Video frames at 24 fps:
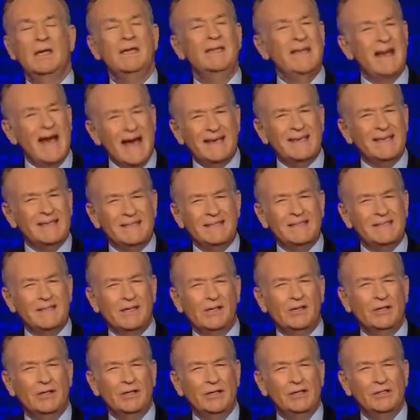Not
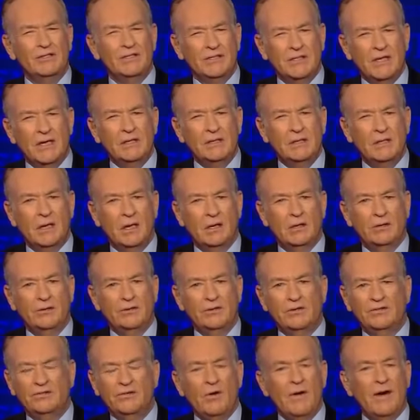necessarily his skin
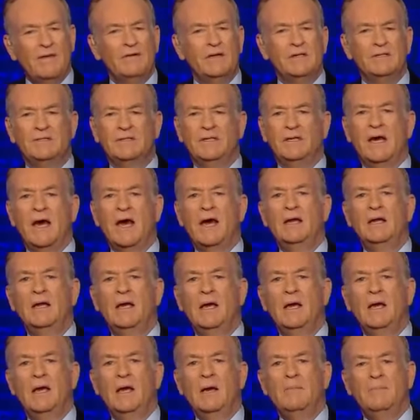color, there's no evidence of that,
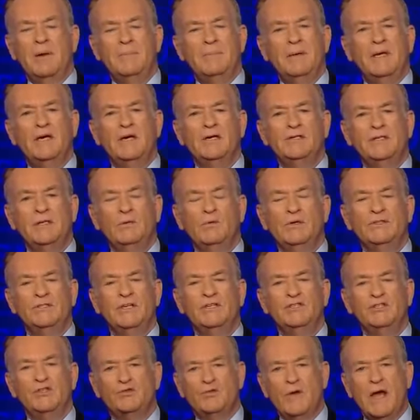but because he was
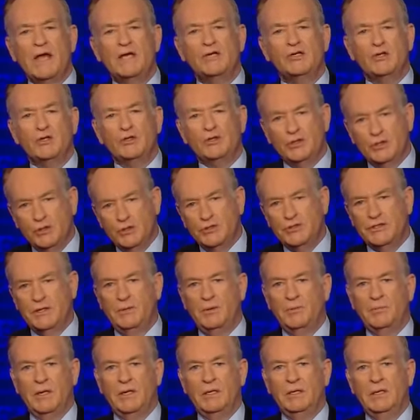a stranger to
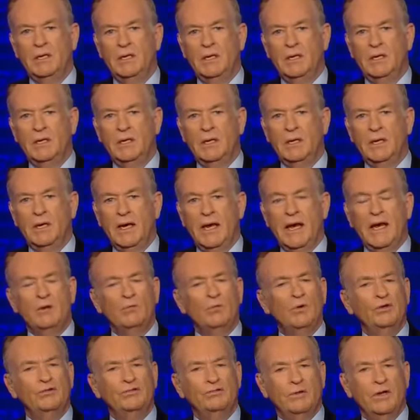Zimmerman
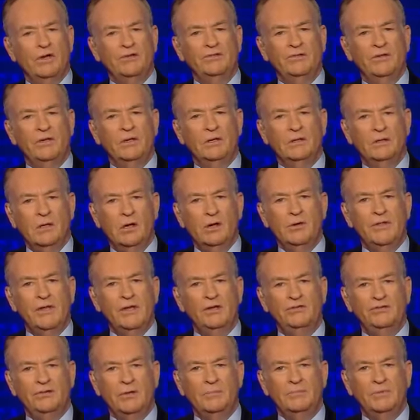and was dressed in
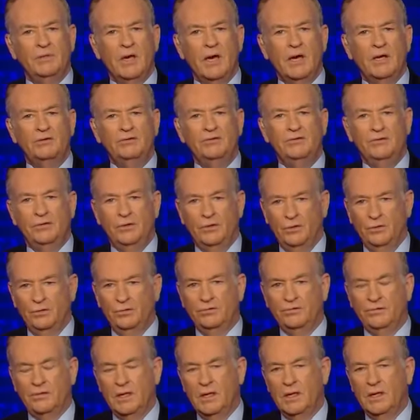clothing sometimes
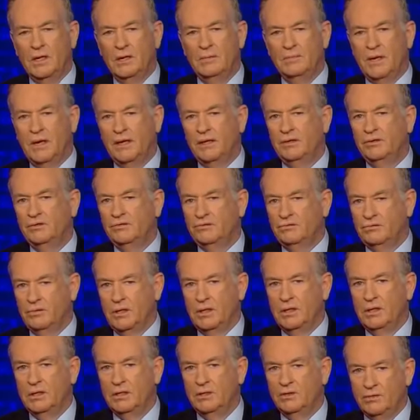used by
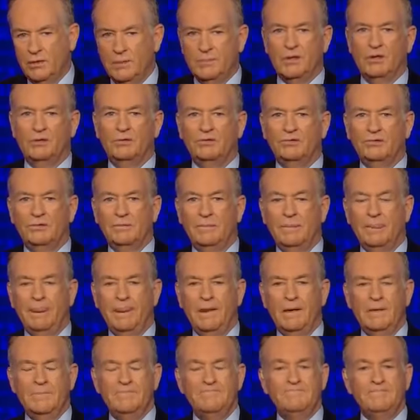street criminals.
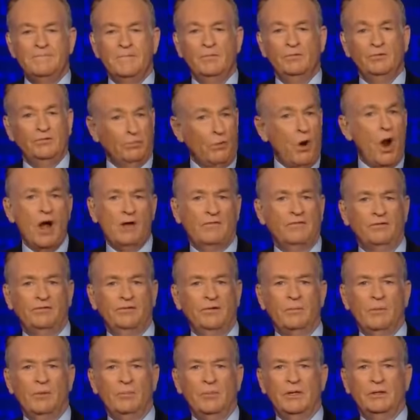It was wrong for
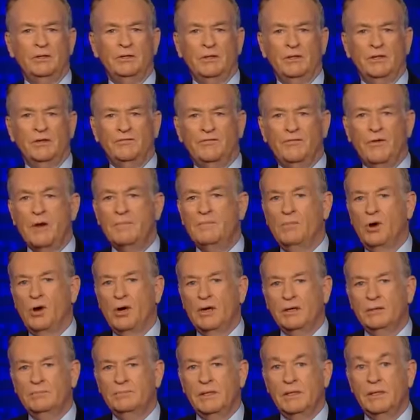Zimmerman to confront
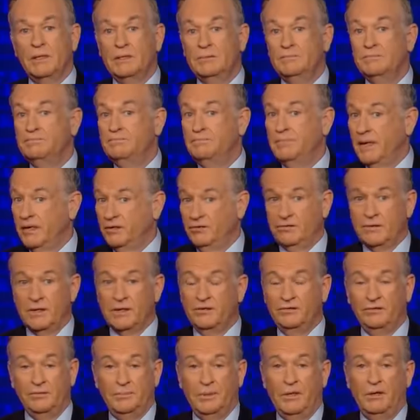Martin based
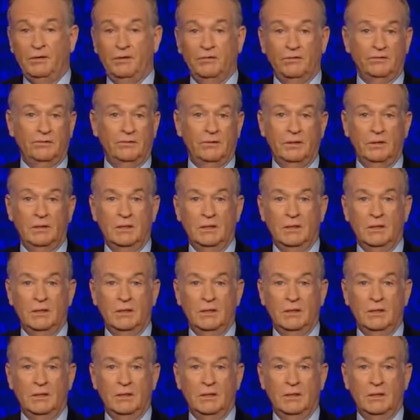on his appearance.